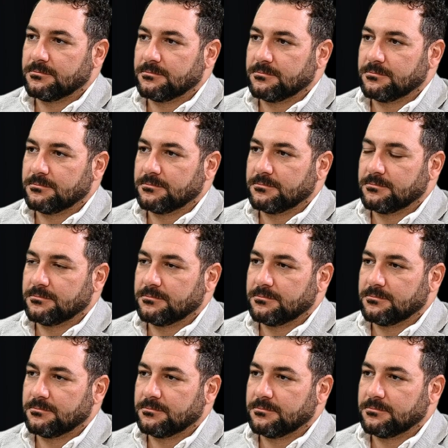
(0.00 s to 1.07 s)

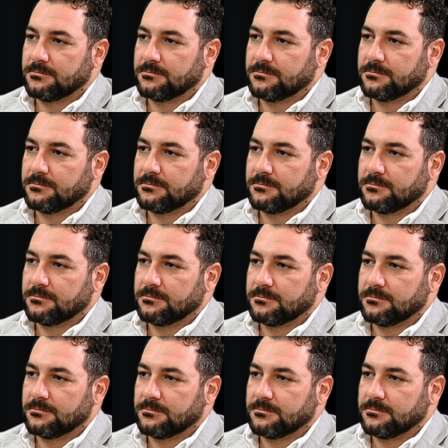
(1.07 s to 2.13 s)

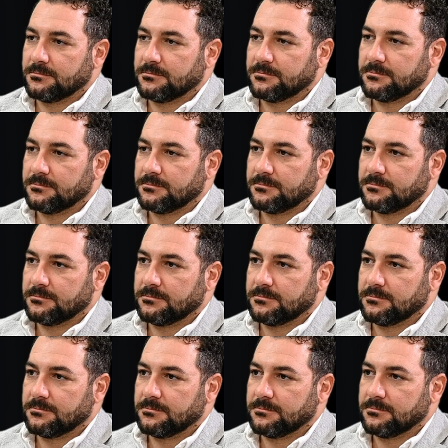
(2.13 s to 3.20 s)

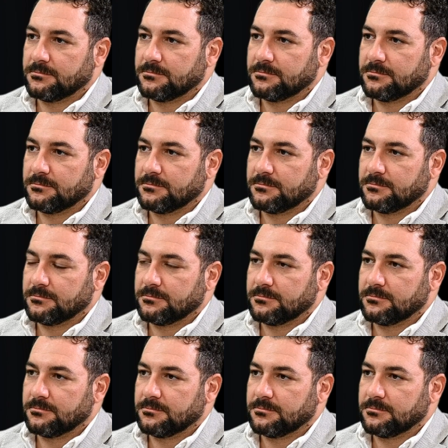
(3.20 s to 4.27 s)

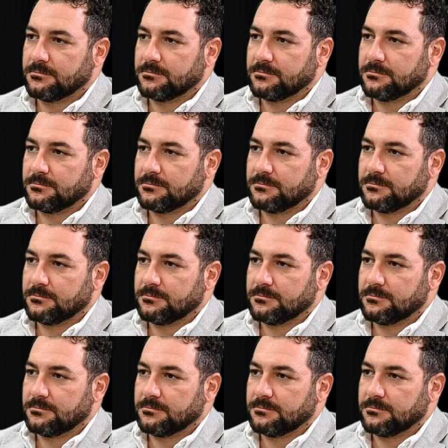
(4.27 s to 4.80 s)
The person shown says nothing.